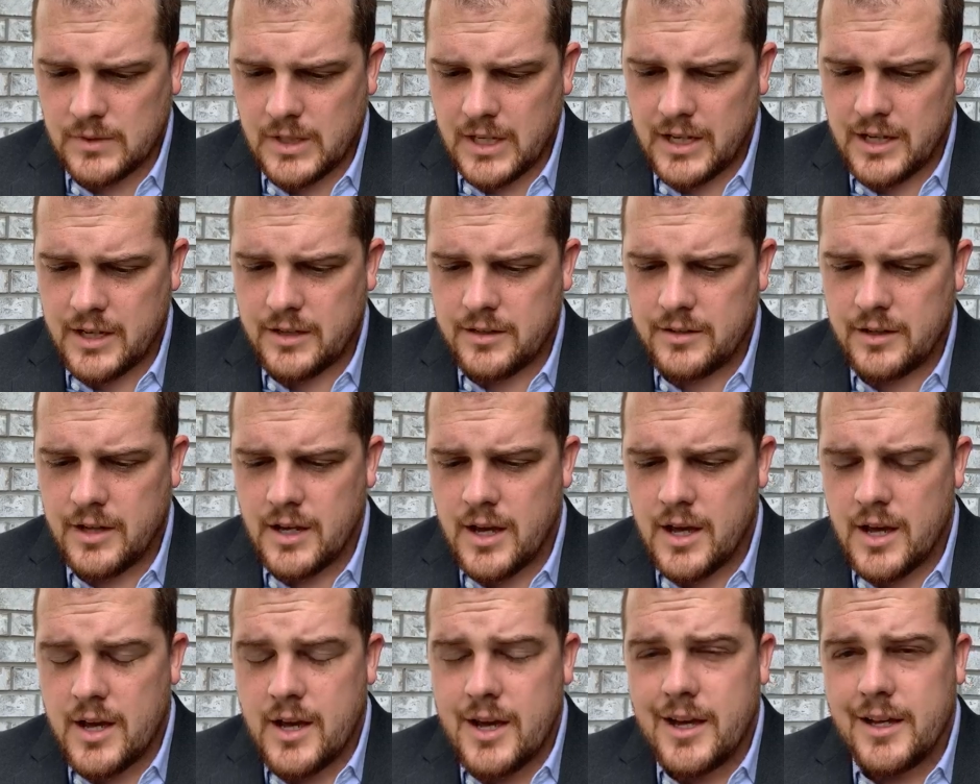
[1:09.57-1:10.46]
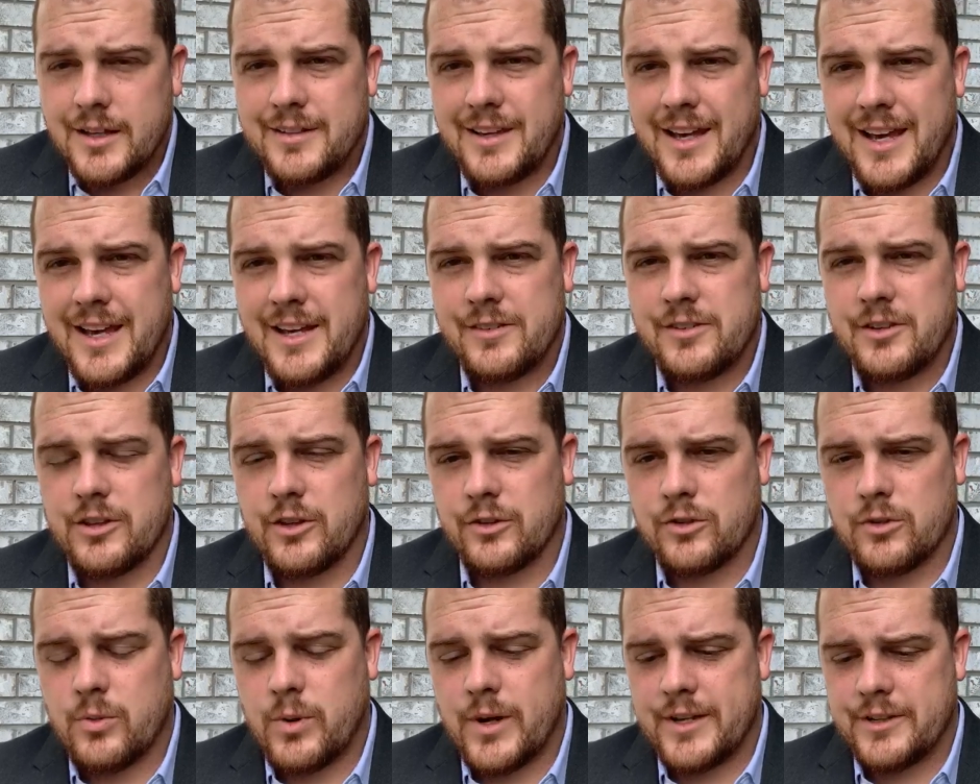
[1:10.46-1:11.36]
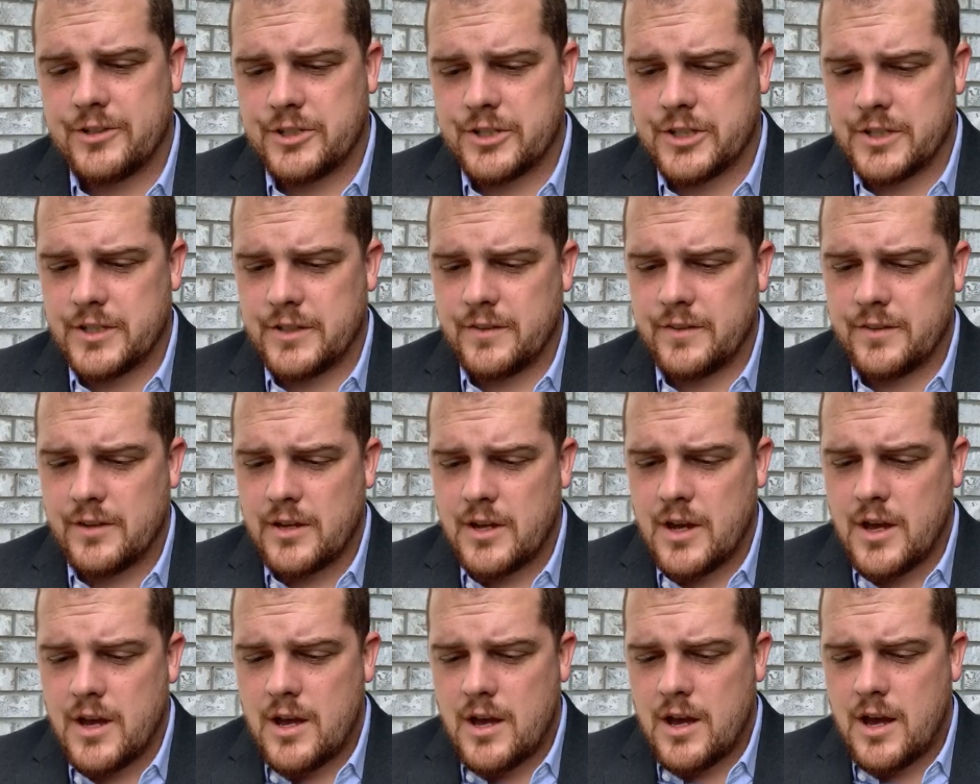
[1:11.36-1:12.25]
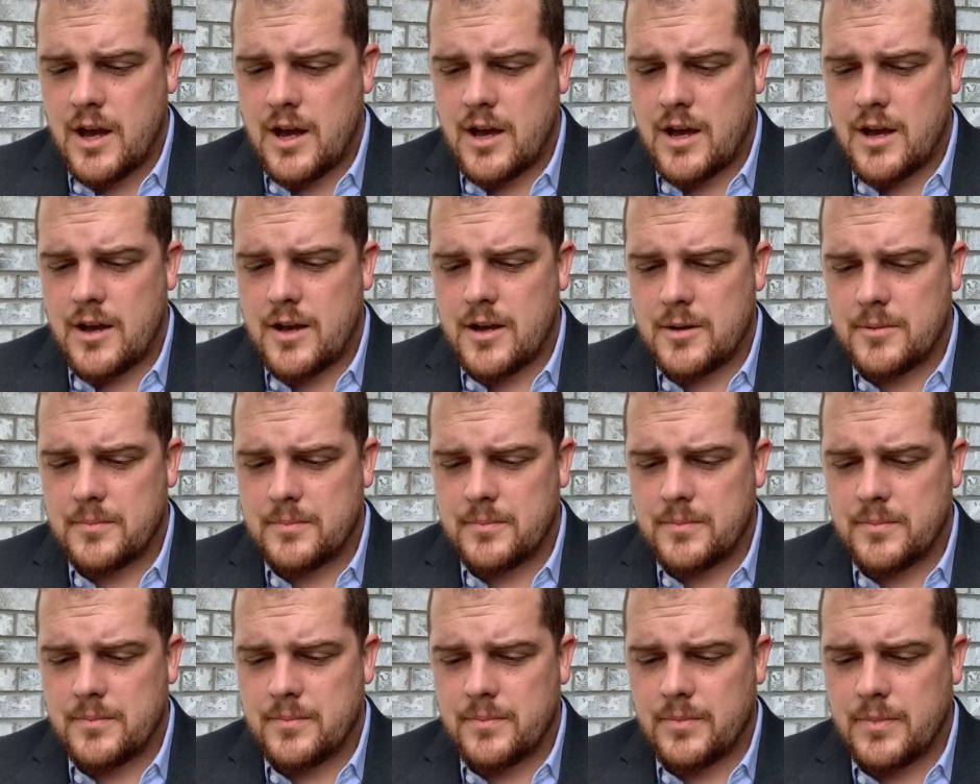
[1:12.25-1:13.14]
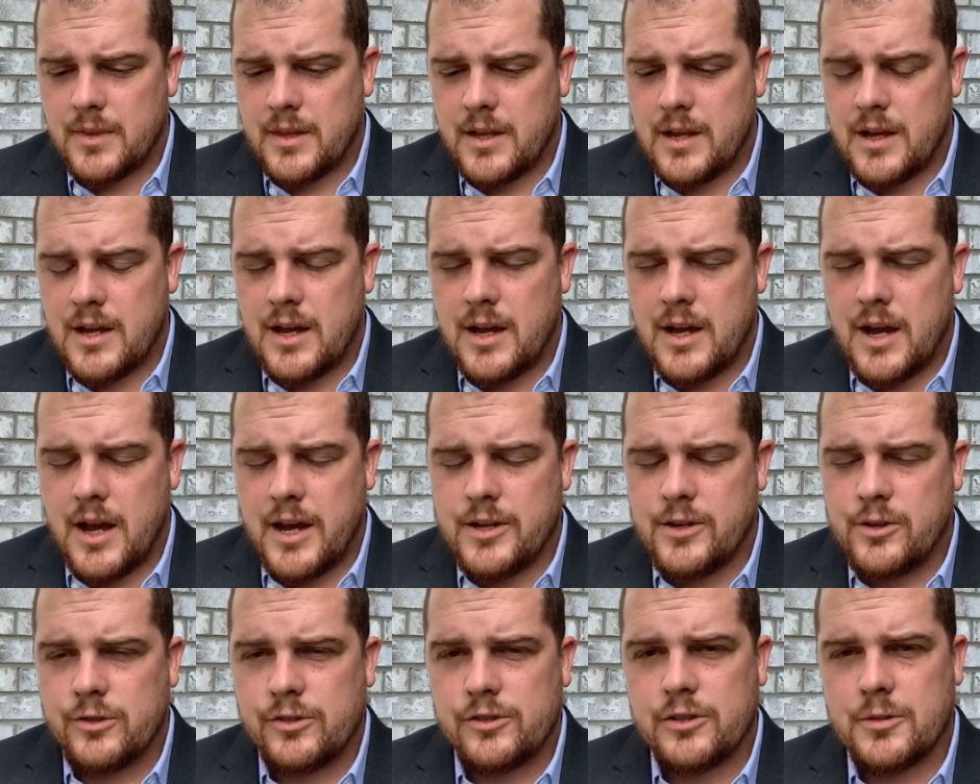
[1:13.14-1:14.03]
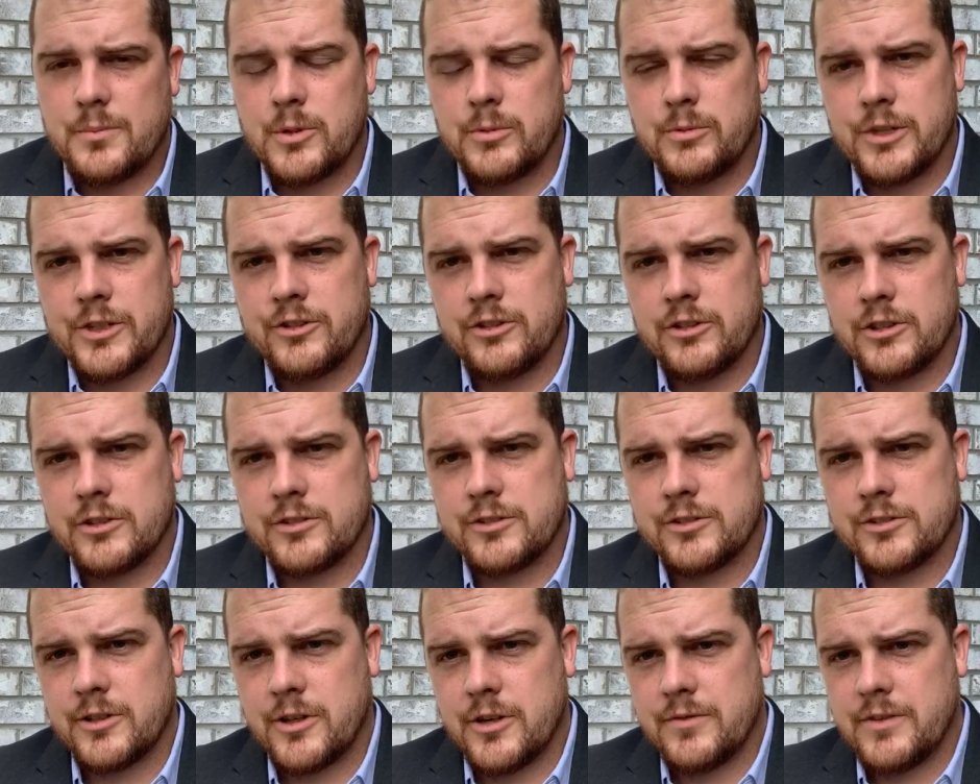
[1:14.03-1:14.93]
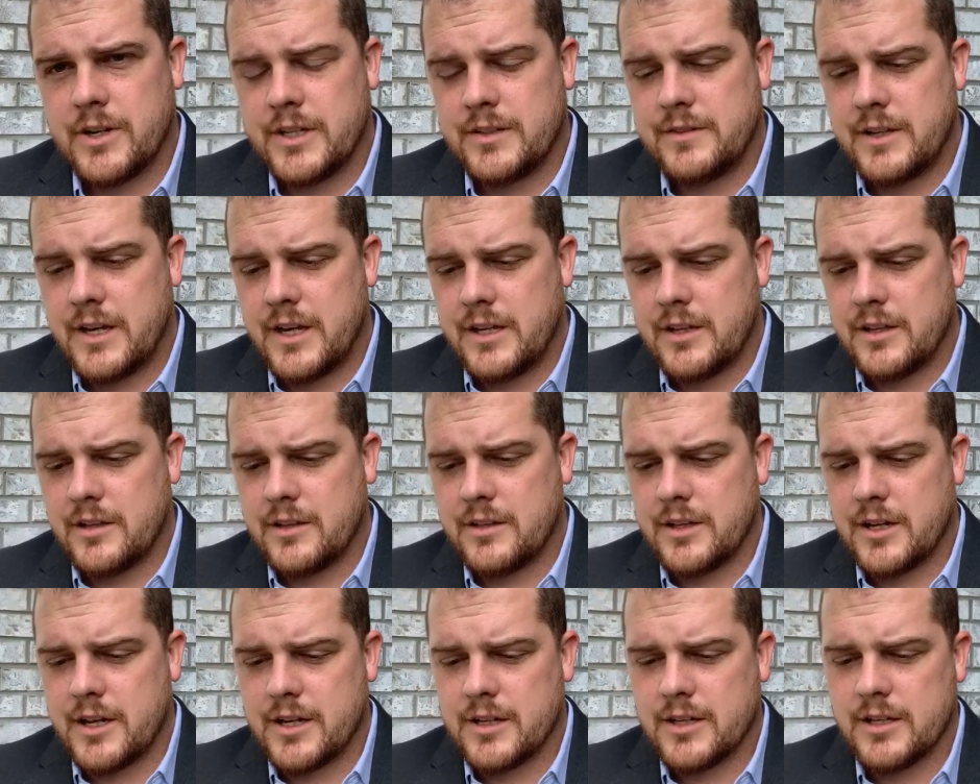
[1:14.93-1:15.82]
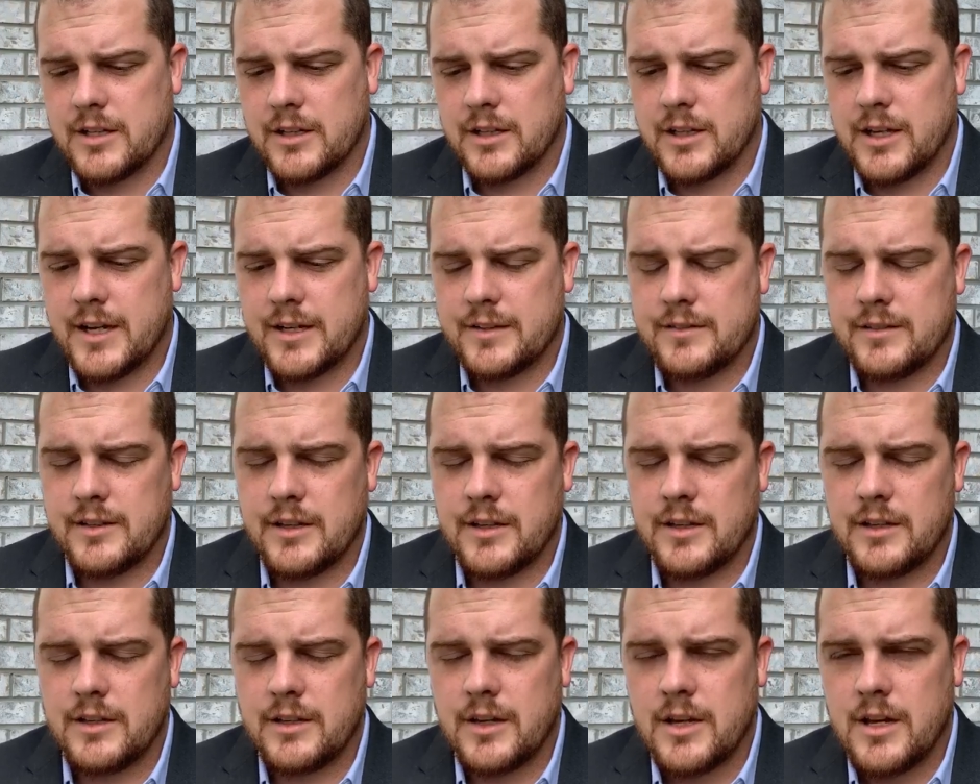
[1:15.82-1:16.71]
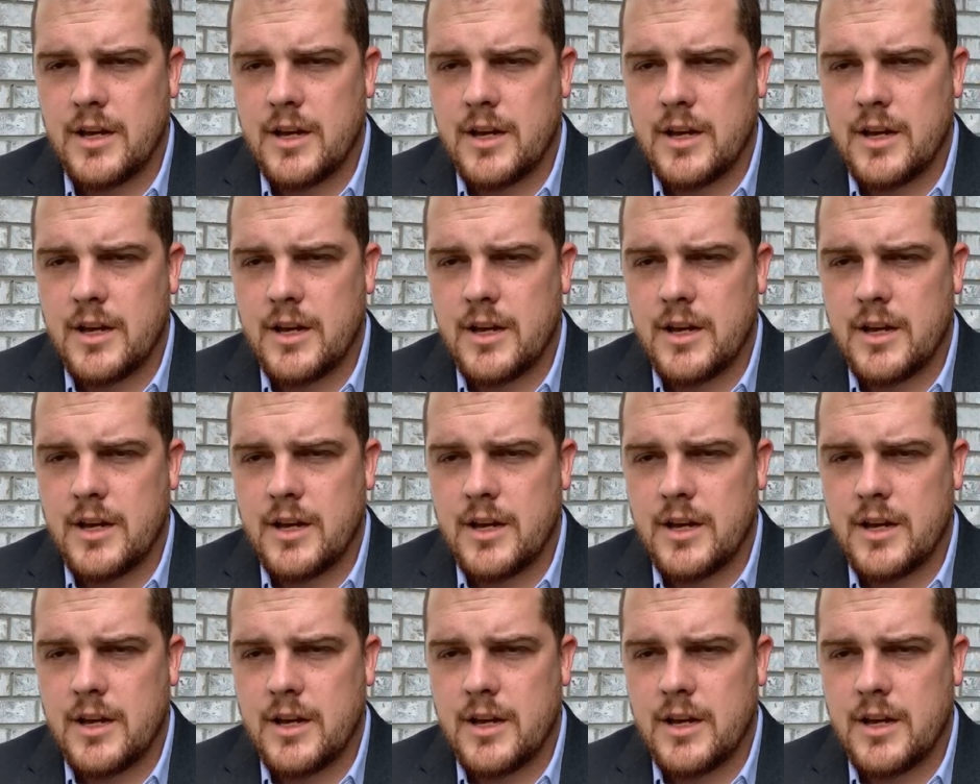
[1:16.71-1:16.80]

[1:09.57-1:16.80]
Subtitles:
And to answer those questions, I use some original survey data that I collected